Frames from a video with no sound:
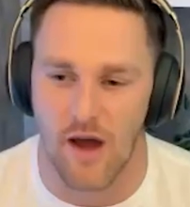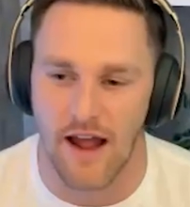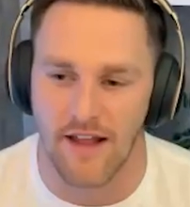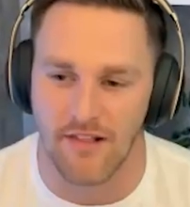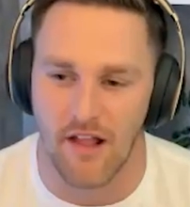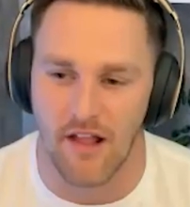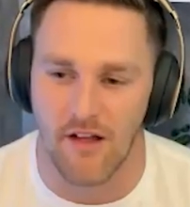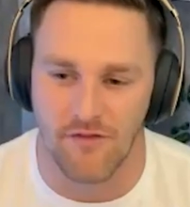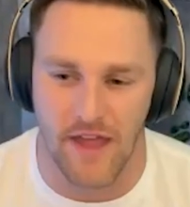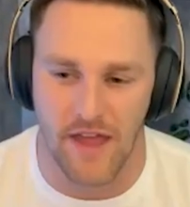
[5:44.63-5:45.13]

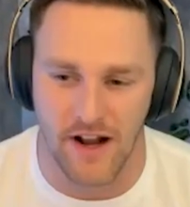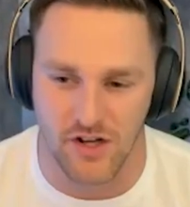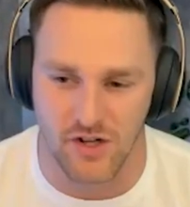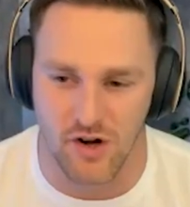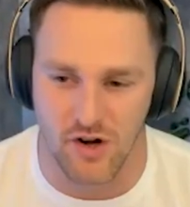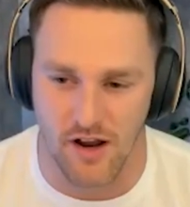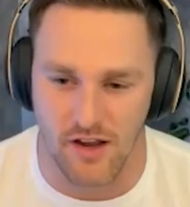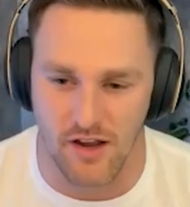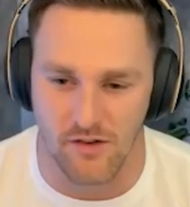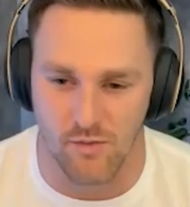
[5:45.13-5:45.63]
loved that
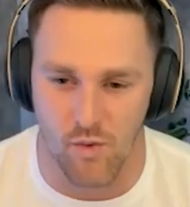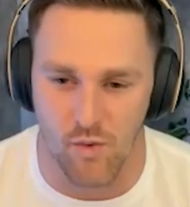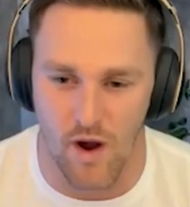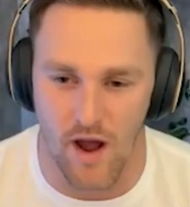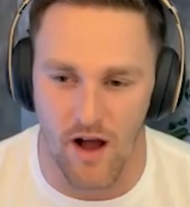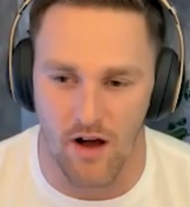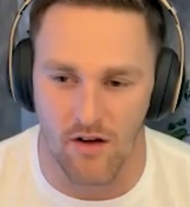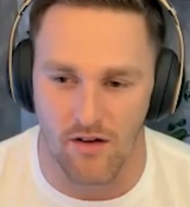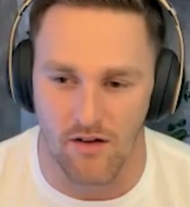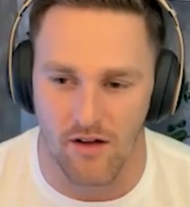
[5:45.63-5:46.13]
truck as
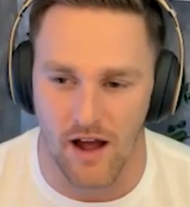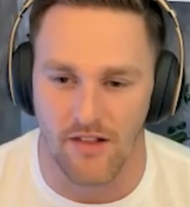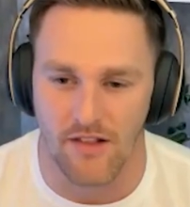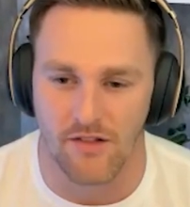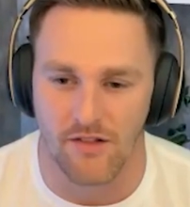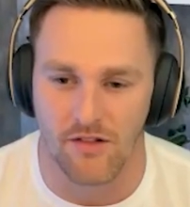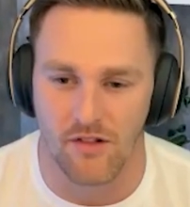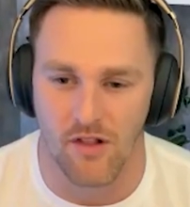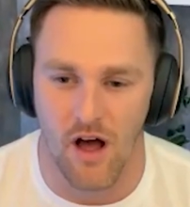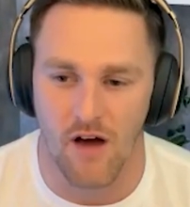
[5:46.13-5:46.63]
well. I
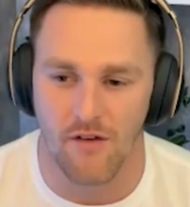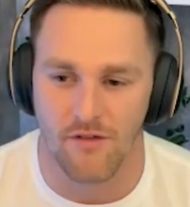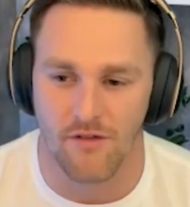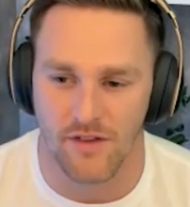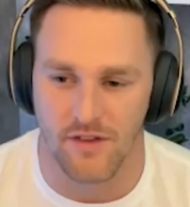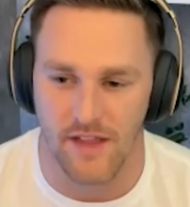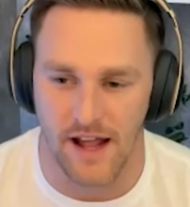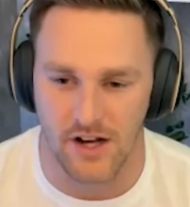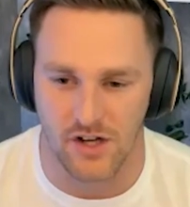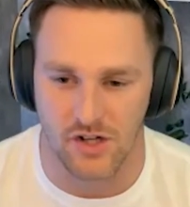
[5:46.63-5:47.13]

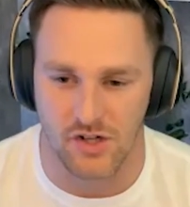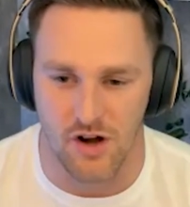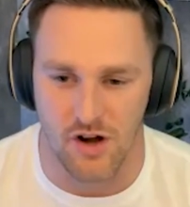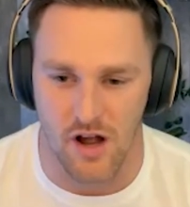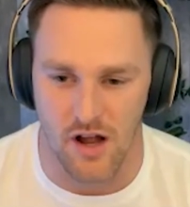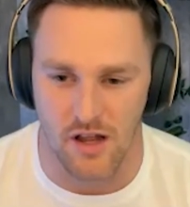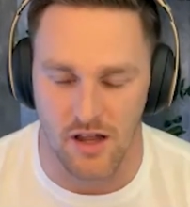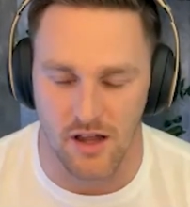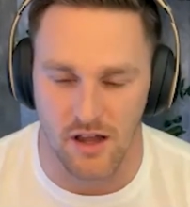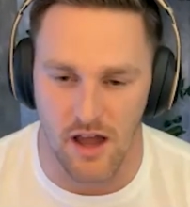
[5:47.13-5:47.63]
loved that
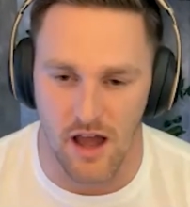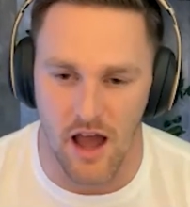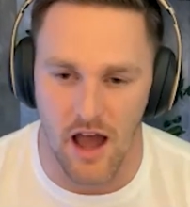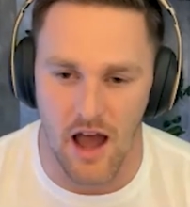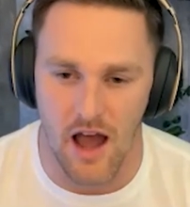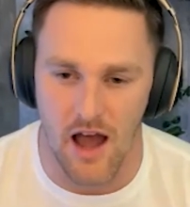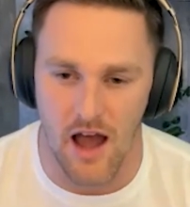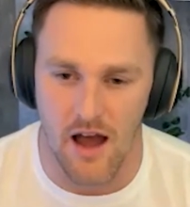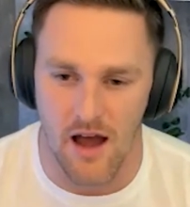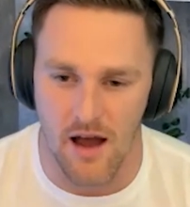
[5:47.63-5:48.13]
truck.
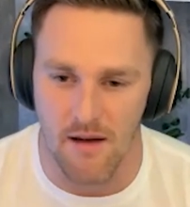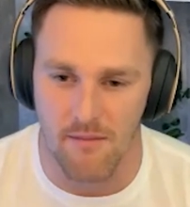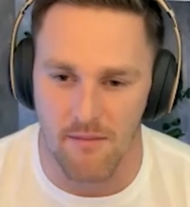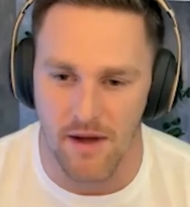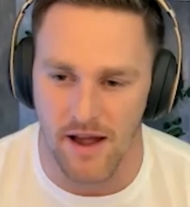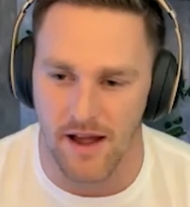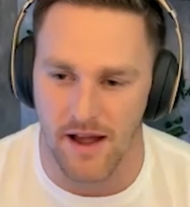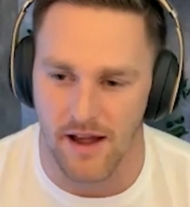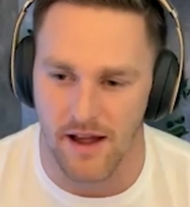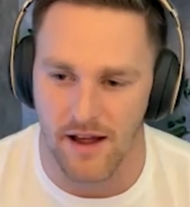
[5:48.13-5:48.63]
Um,
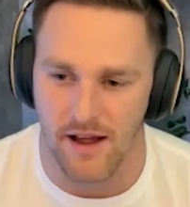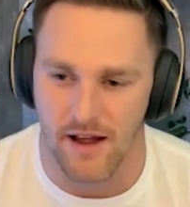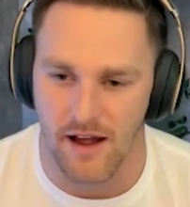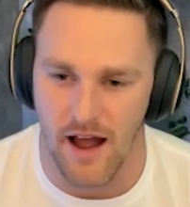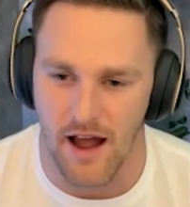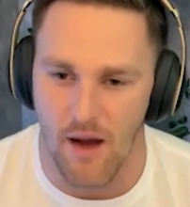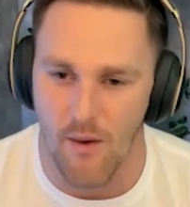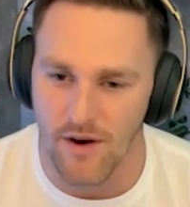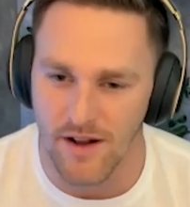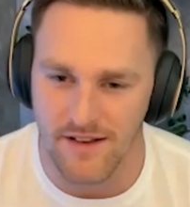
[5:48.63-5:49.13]

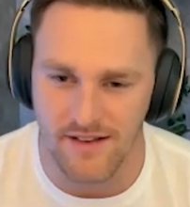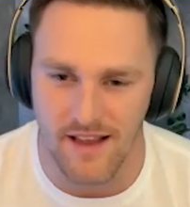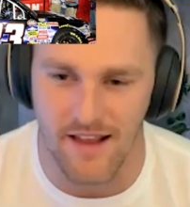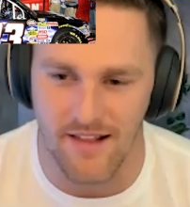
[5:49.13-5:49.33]
I want to say like